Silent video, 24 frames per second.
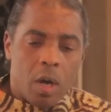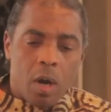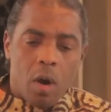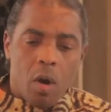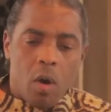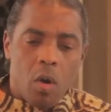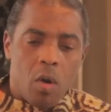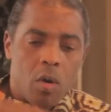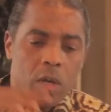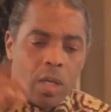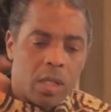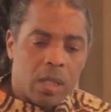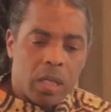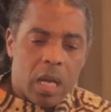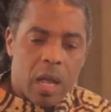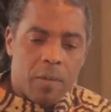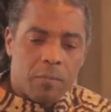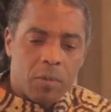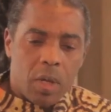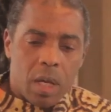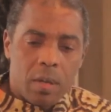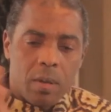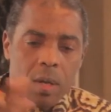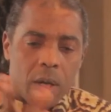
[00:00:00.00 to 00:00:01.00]
Oh, the
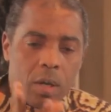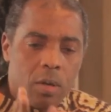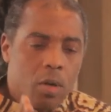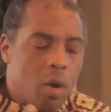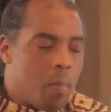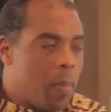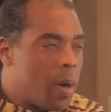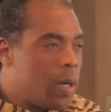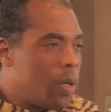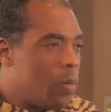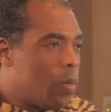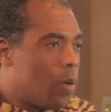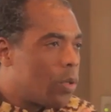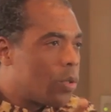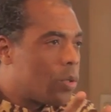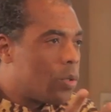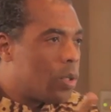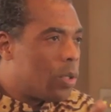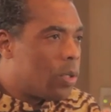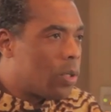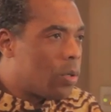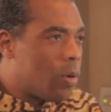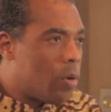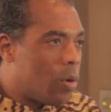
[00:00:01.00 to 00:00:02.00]
slave trade. Nobody wants to
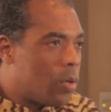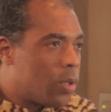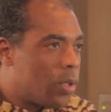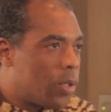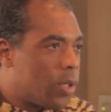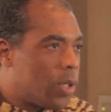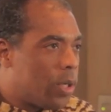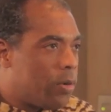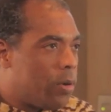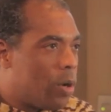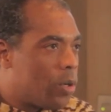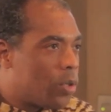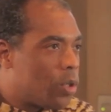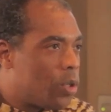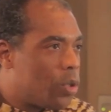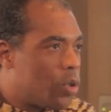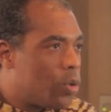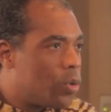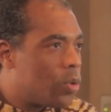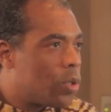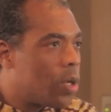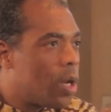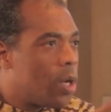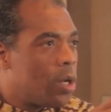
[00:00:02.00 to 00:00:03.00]
discuss serious
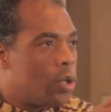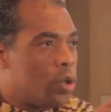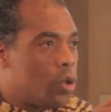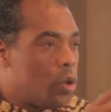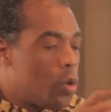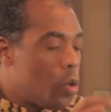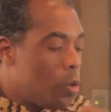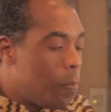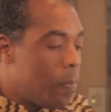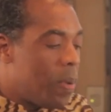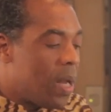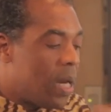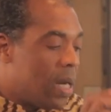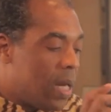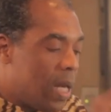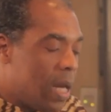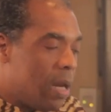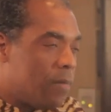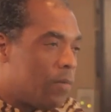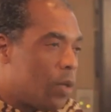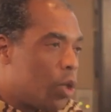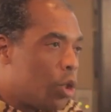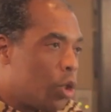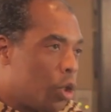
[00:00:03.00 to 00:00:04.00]
issues. Do you
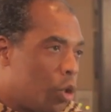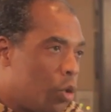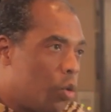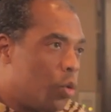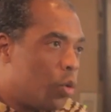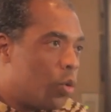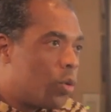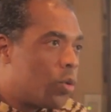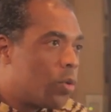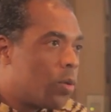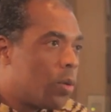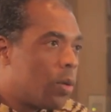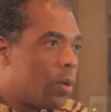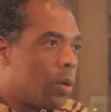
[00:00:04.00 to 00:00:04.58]
believe the Jews